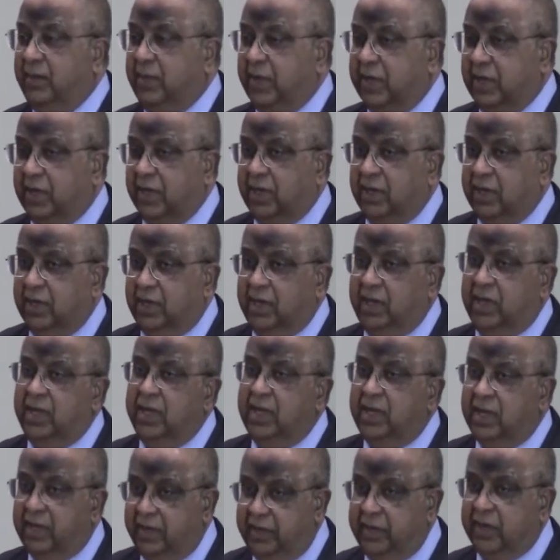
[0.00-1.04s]
particularly
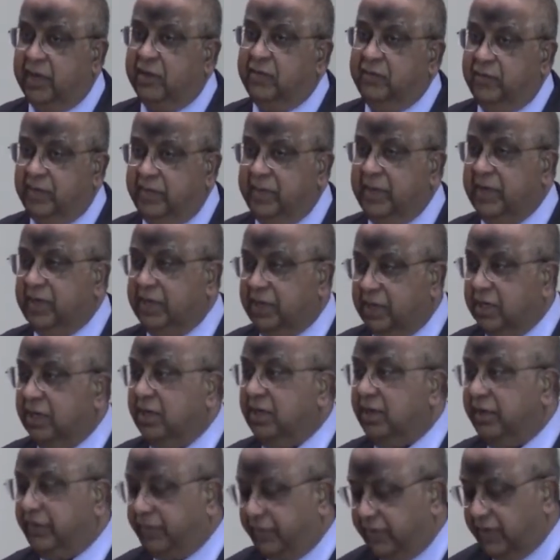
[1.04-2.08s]
young and
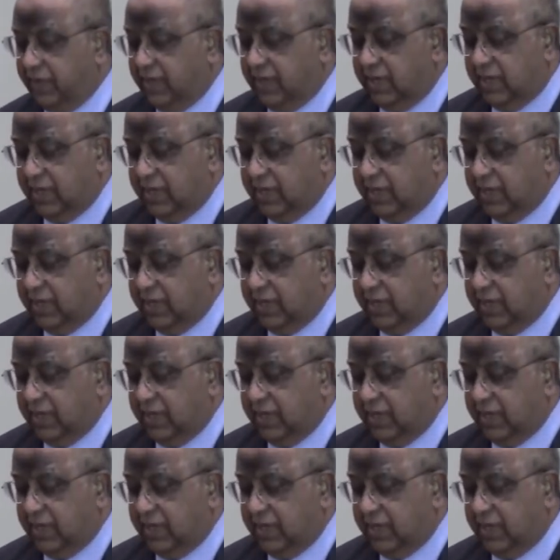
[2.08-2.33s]
girls.